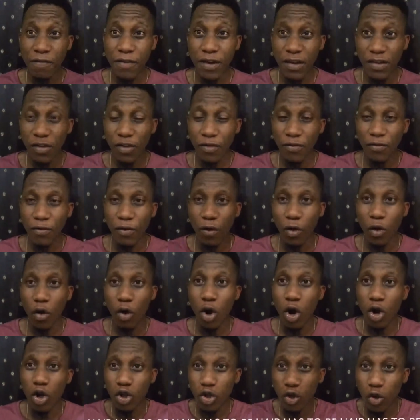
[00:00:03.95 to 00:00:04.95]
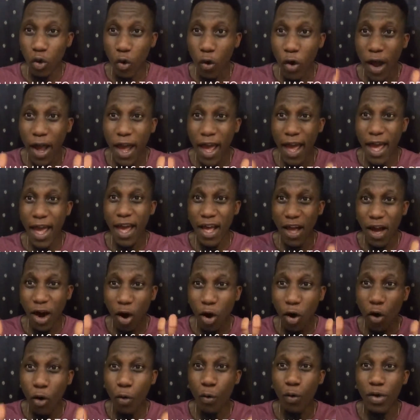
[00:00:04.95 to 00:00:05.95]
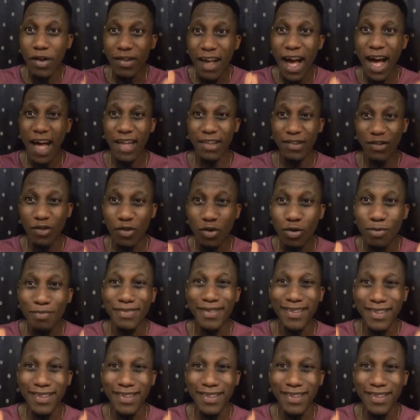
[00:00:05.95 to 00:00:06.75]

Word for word: First of all, your hair always has to be